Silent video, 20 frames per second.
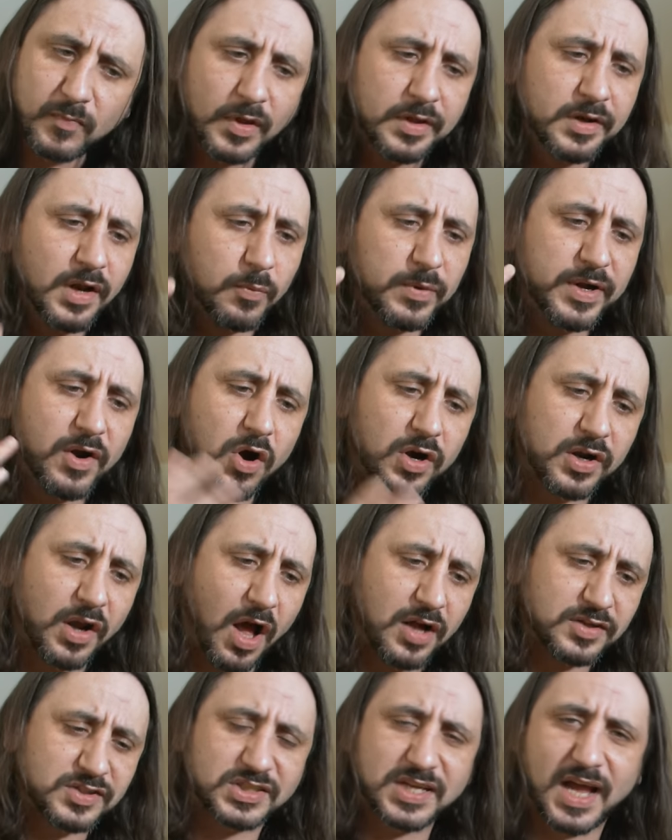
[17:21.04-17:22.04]
You know, we've got a
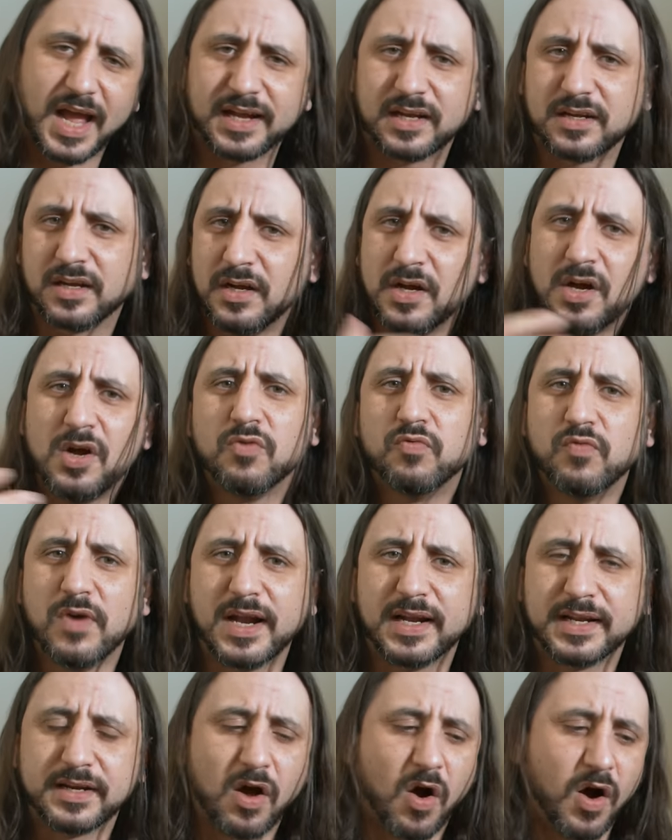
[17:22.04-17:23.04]
glass tank,
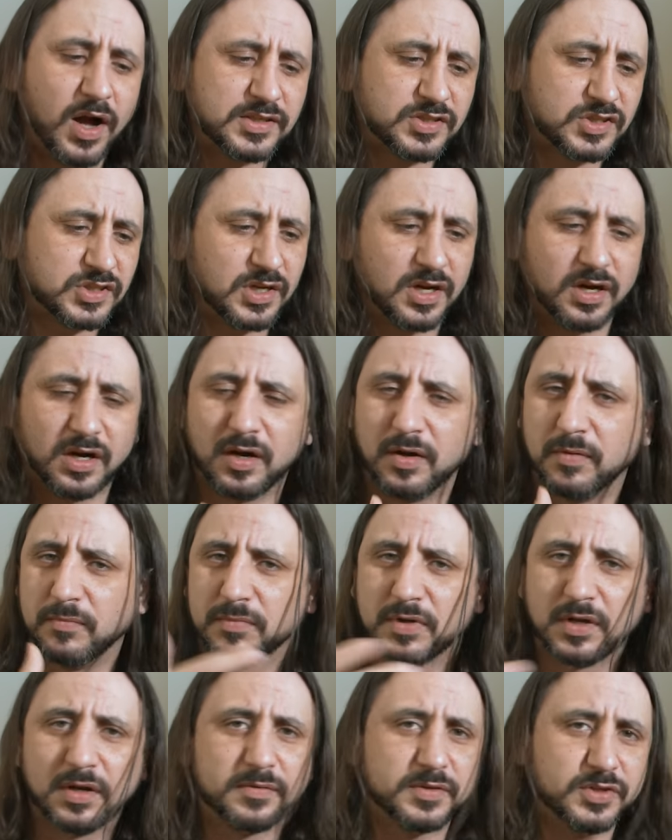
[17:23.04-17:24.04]
really nice.
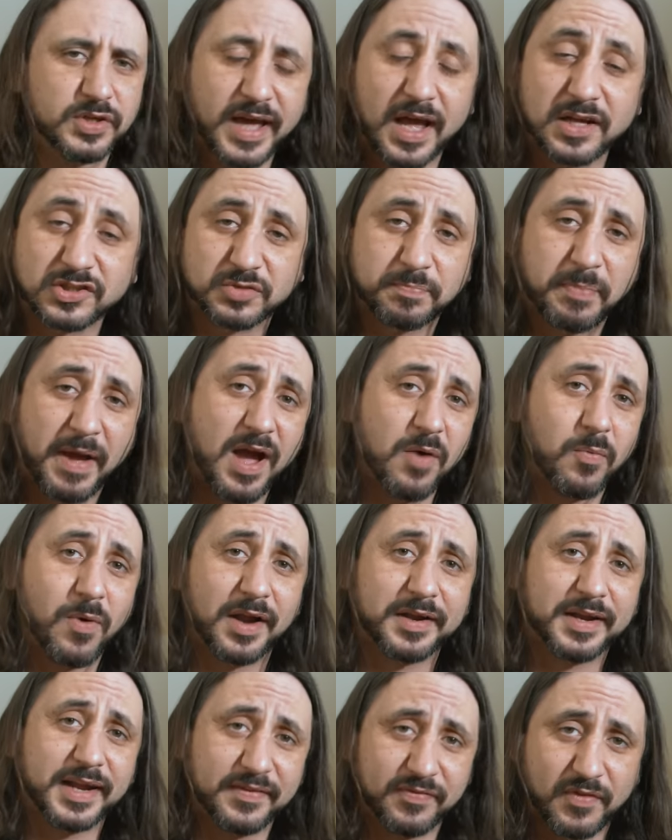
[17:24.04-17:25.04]
You get a spare
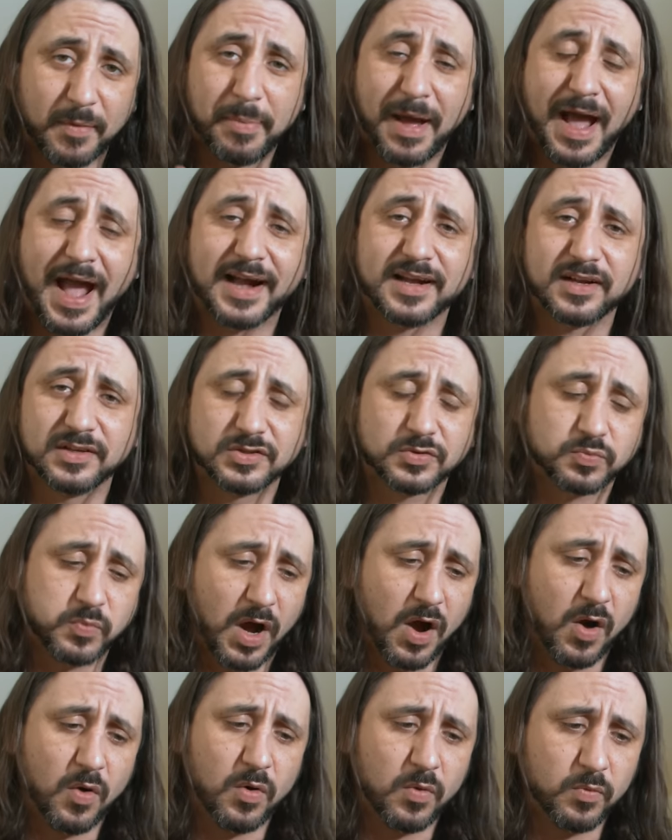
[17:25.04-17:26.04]
one in the pack as
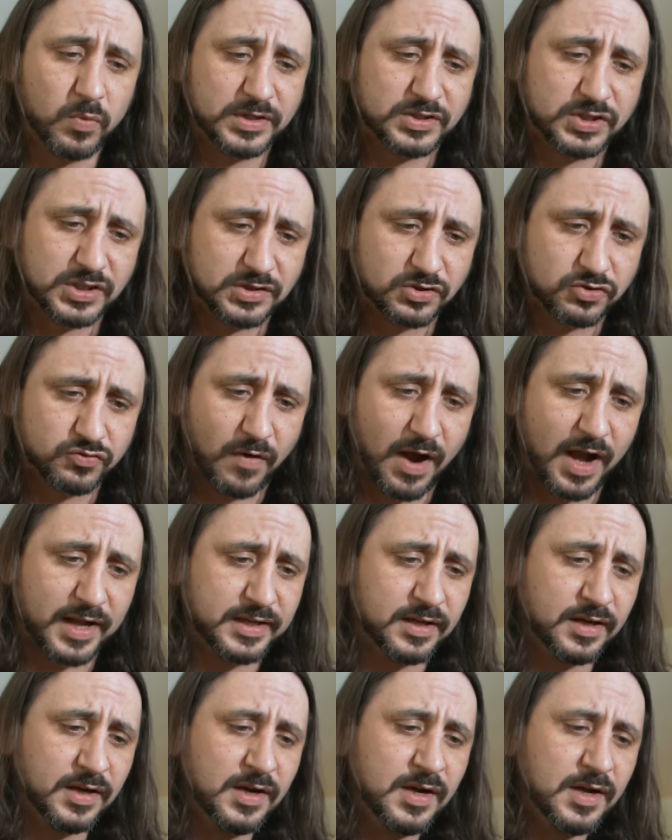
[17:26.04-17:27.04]
well, which is
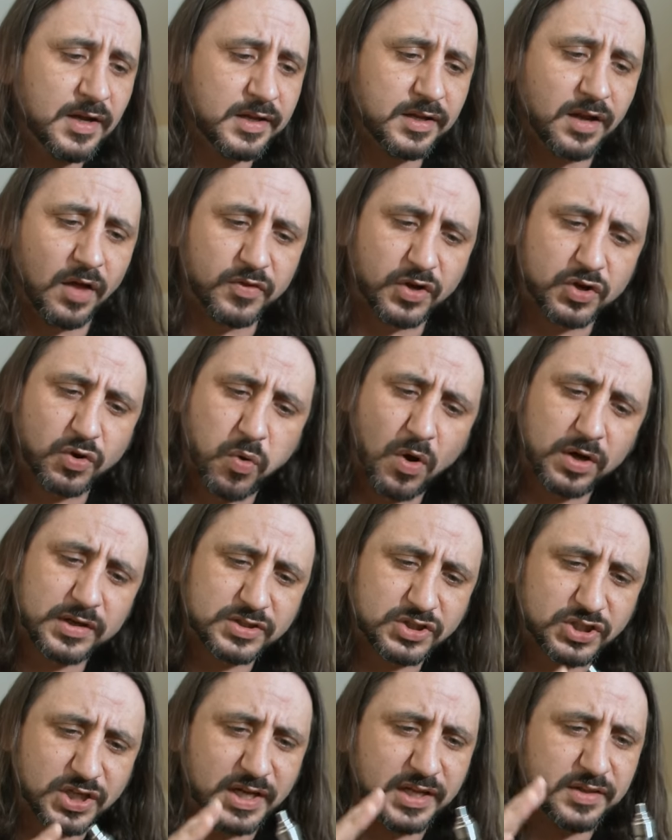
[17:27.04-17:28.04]
great. You know, the
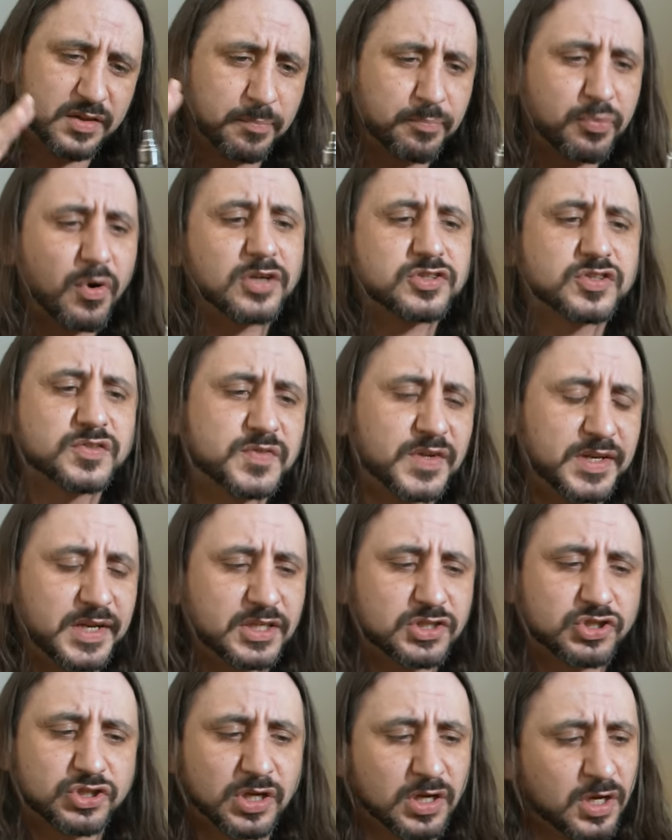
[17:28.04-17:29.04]
quality, the brush
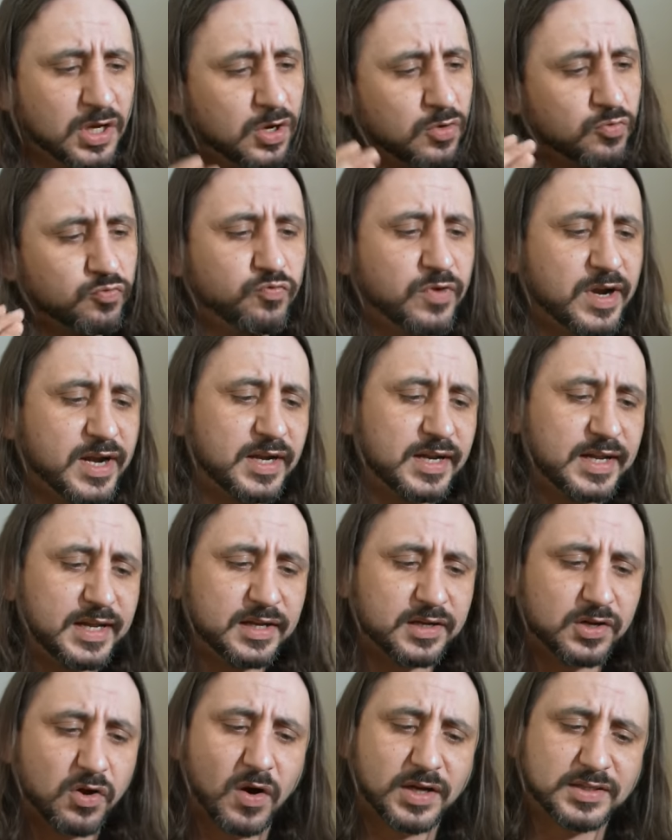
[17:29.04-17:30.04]
finish,
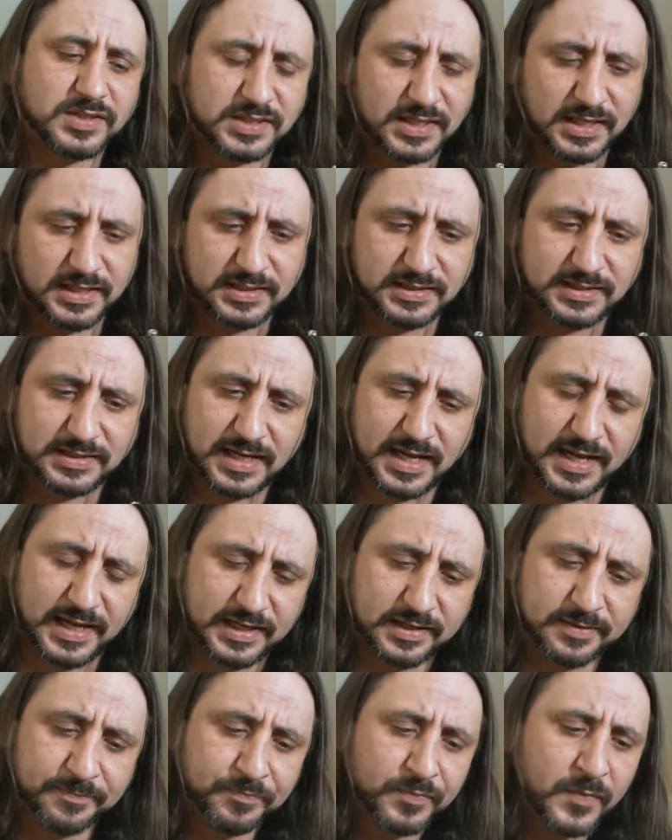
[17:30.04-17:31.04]
really nice
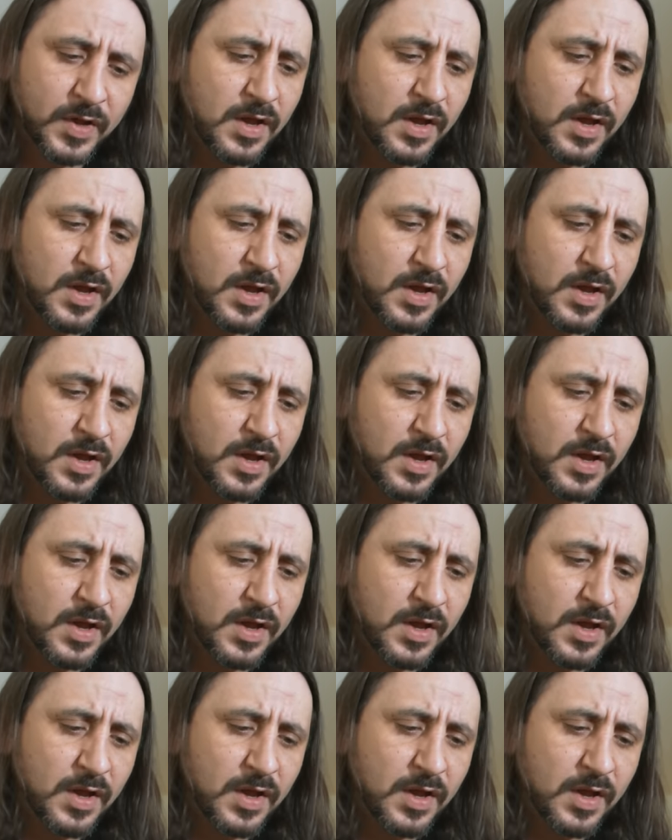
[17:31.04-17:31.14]
indeed.